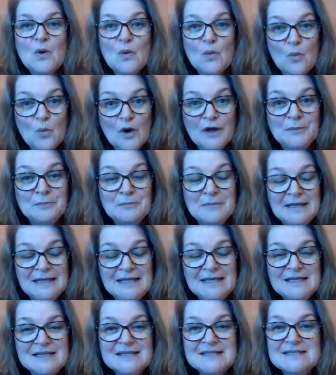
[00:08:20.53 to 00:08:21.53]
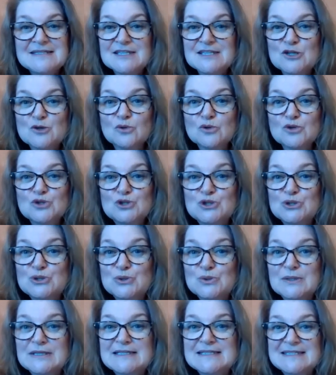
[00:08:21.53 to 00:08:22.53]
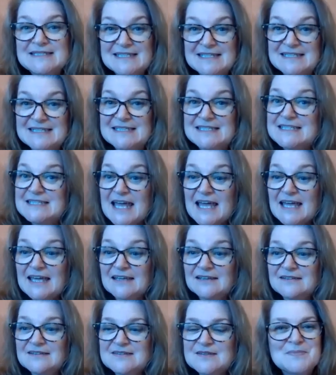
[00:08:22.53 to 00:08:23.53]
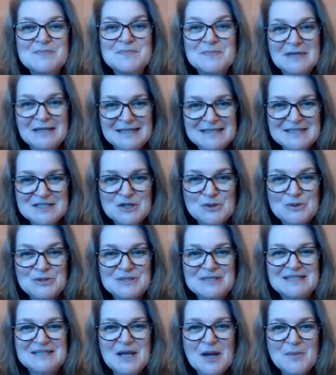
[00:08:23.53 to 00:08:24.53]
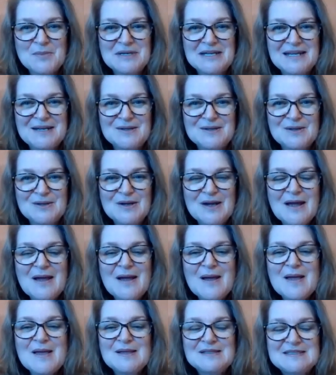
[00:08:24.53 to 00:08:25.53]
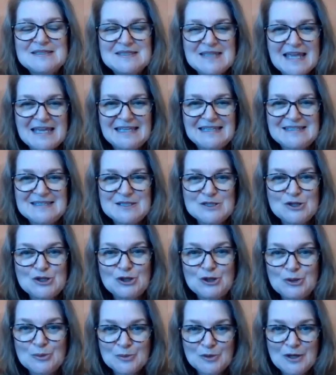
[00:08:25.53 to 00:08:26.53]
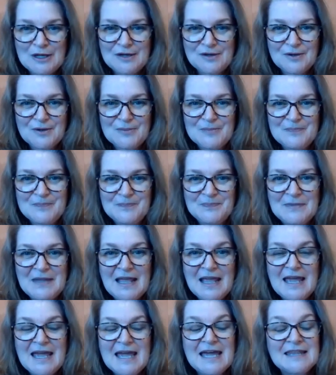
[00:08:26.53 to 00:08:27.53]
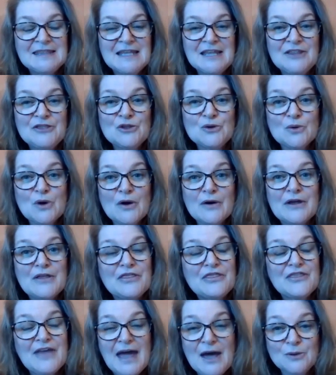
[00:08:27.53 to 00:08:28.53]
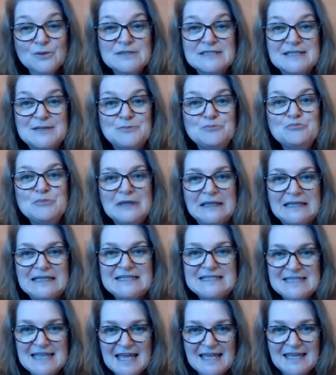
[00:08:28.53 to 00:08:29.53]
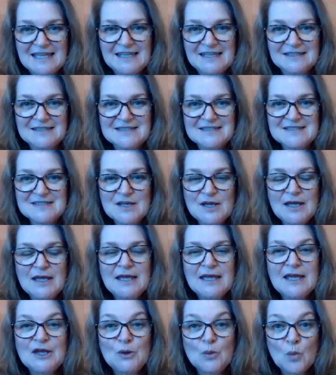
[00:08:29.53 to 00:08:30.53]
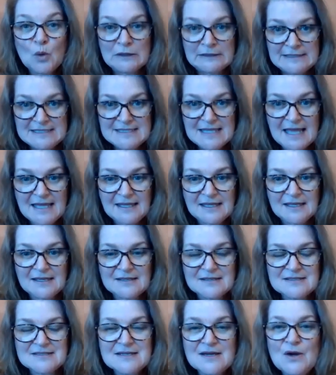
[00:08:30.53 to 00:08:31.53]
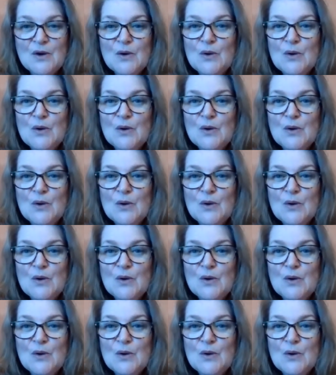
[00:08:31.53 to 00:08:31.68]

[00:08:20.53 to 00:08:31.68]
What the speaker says: 1 minute is equal to 60 seconds. Minutes go in the denominator, seconds in the numerator. And then there are 1,000 milliseconds in 1 second.